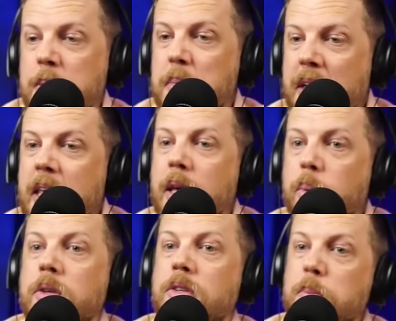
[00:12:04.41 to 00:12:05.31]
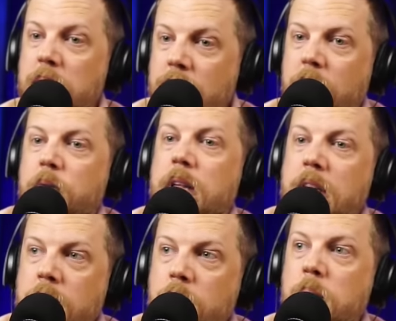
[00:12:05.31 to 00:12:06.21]
But he was
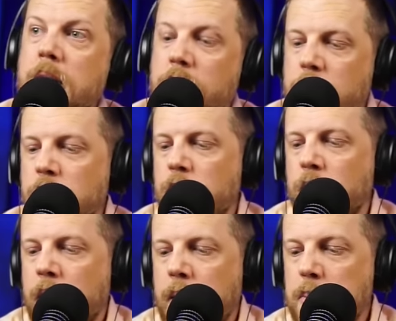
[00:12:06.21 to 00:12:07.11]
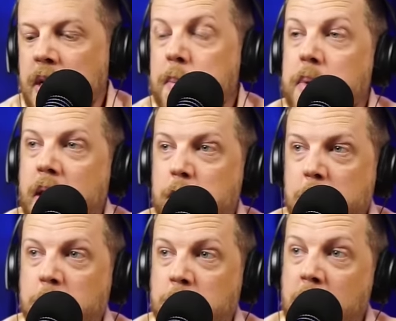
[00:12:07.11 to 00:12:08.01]
specifically doing it to manipulate
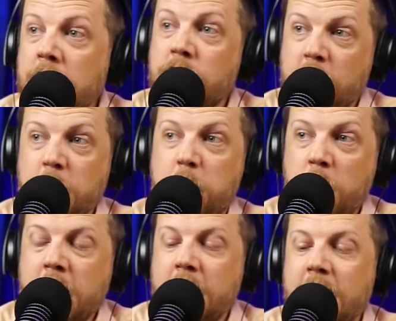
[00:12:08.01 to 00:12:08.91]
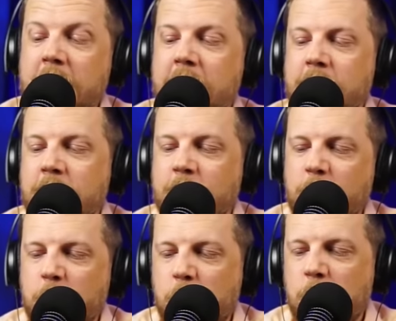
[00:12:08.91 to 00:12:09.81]
people's minds, to the point that he has this
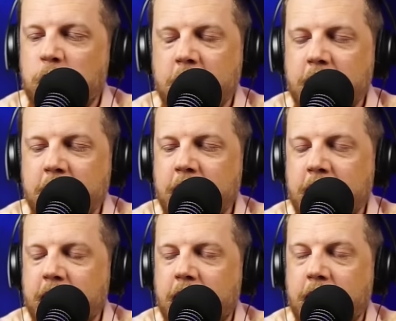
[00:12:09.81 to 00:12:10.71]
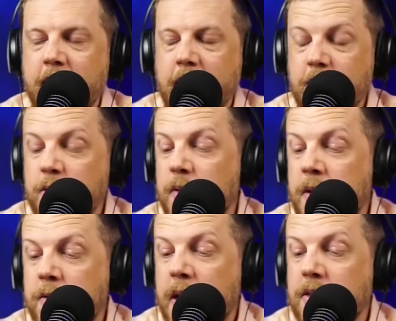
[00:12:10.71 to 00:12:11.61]
other quote that I just
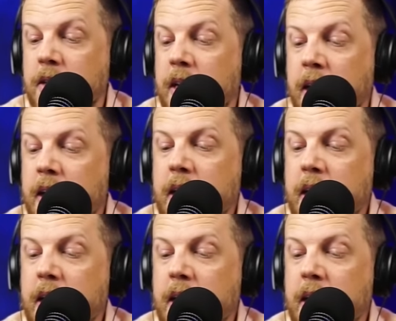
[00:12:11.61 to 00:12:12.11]
find fascinating.